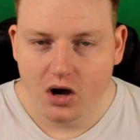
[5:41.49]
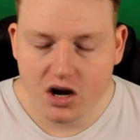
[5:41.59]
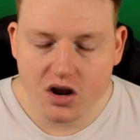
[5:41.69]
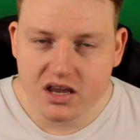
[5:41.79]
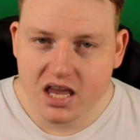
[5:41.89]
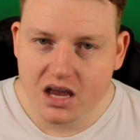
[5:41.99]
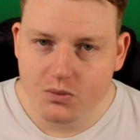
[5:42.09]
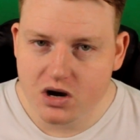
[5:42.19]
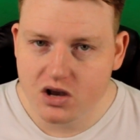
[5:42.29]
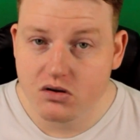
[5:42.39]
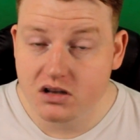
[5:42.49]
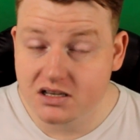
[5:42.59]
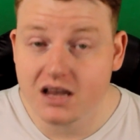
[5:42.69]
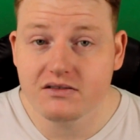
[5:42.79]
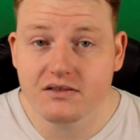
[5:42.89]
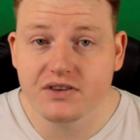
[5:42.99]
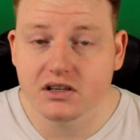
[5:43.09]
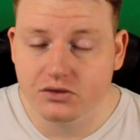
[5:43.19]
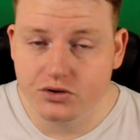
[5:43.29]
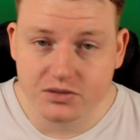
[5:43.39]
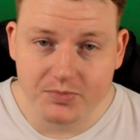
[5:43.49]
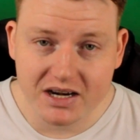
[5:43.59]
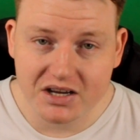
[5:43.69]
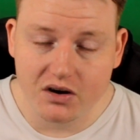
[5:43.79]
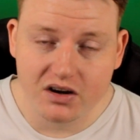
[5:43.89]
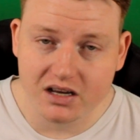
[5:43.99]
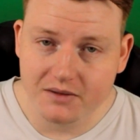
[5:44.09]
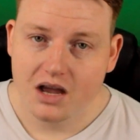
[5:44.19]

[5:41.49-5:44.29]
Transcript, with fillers: I don't care what it costs, even if you lose money on it.